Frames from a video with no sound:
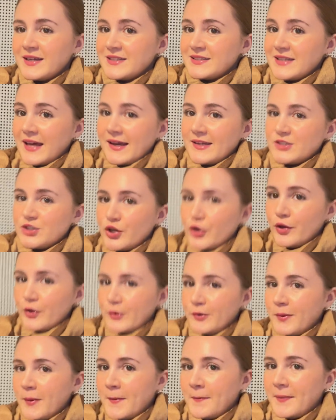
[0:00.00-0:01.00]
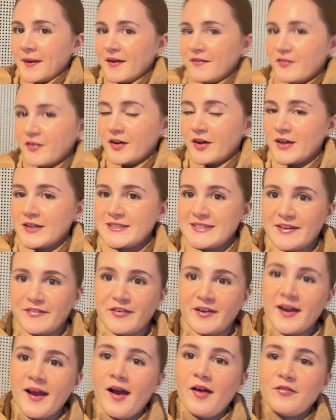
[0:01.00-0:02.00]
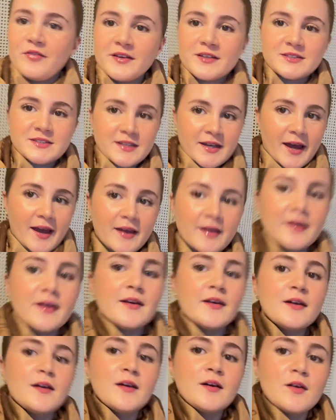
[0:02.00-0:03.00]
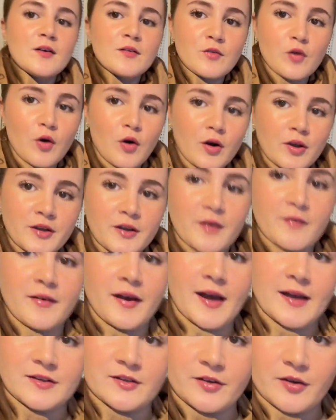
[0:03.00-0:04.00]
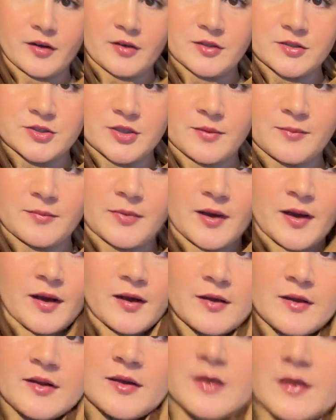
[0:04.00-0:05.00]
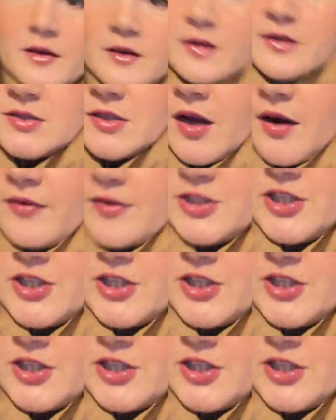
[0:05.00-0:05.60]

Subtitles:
Day two, bit of a different outfit today. I've got on another Adenola jumper, Zara